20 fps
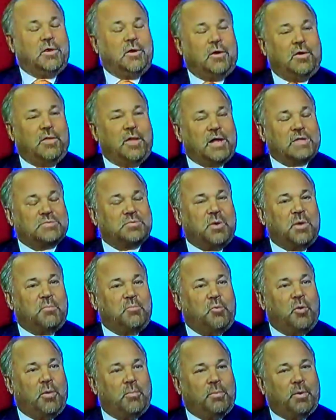you know, that's one
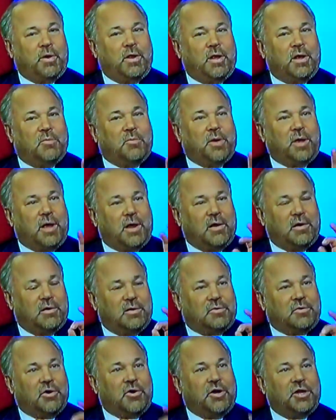point. But here, we got an
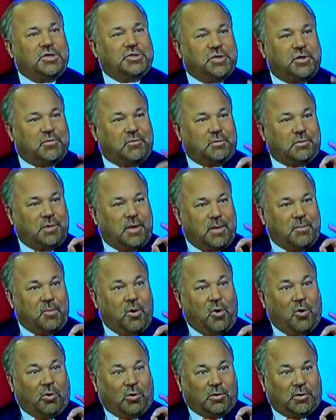Attorney General named
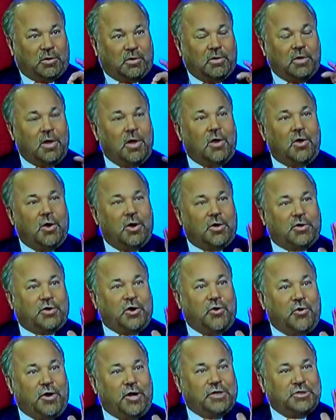Holder.
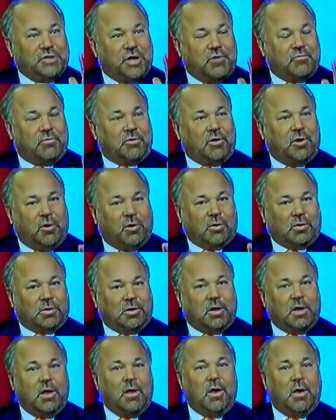Attorney General
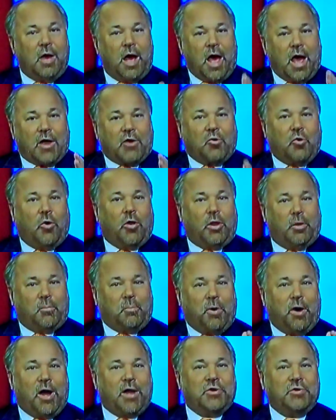Holder, I call
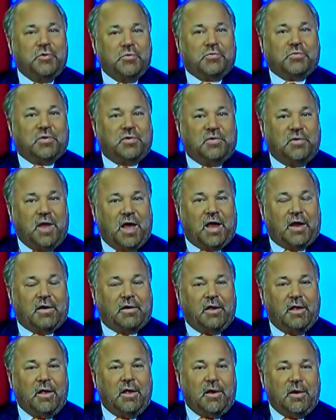upon you tonight.
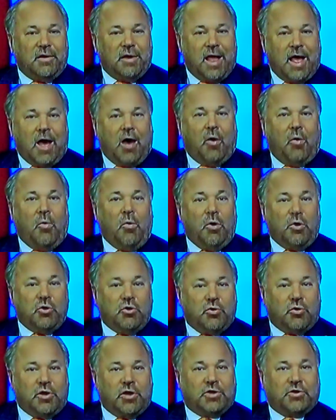Now
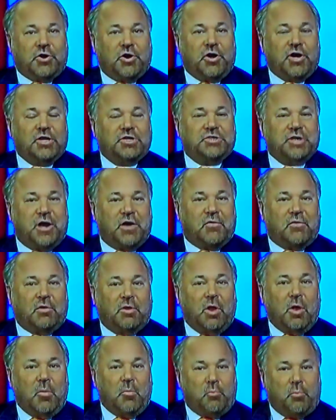you're the Attorney
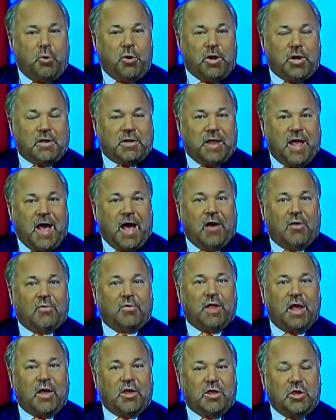General. Put it
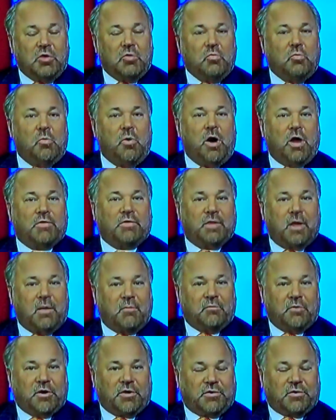down that you want
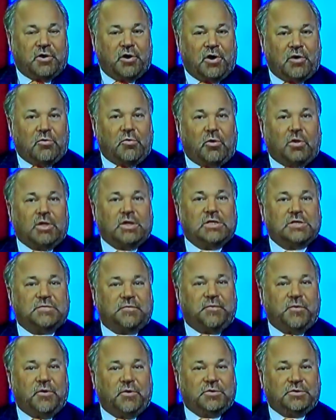them returned, all these
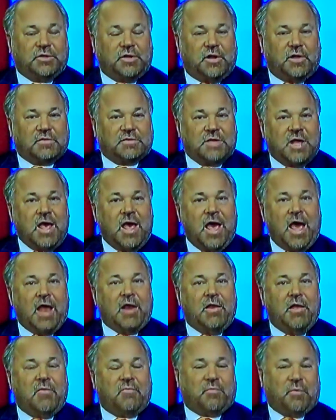fugitives.
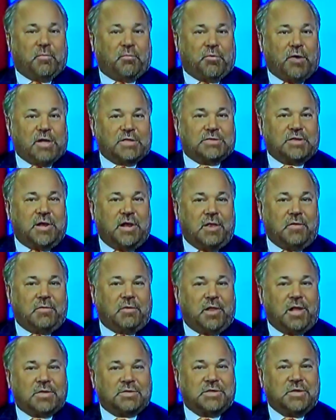And if the
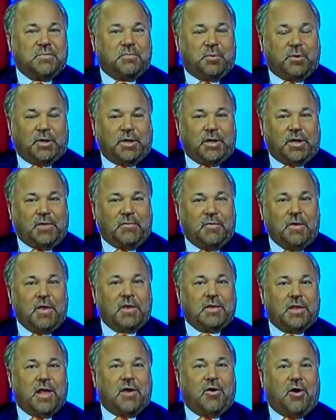president doesn't believe
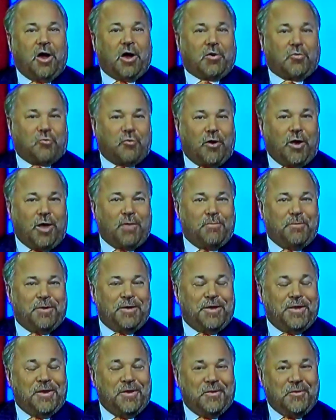that our crime
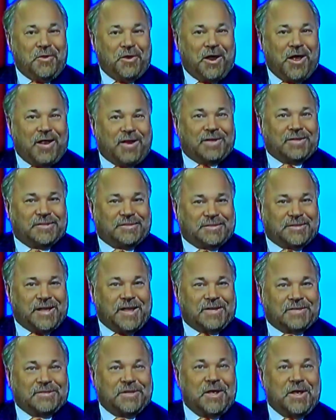in the United
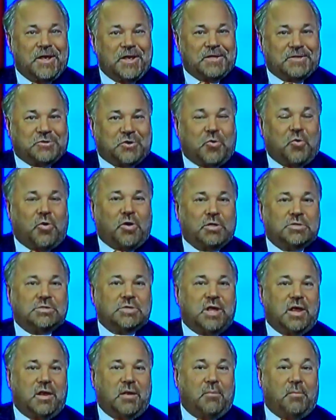States is
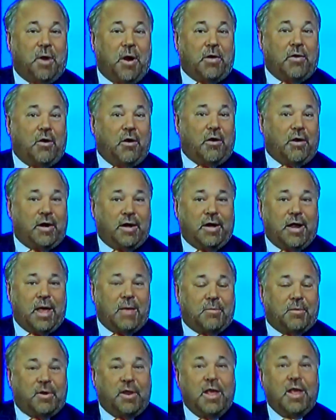caused in a minority
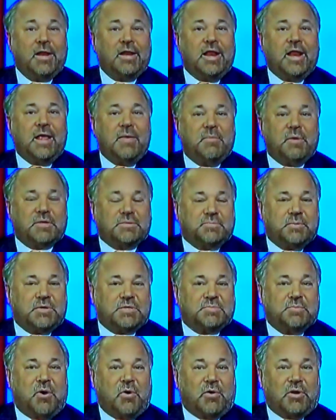neighborhood, then he must be
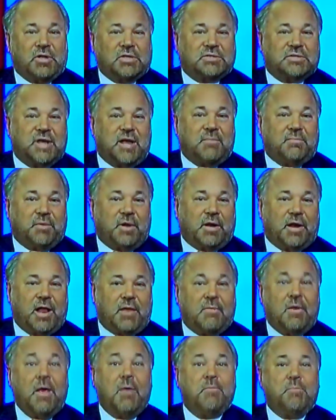smoking the same thing
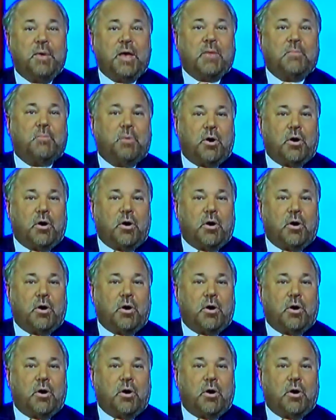that Big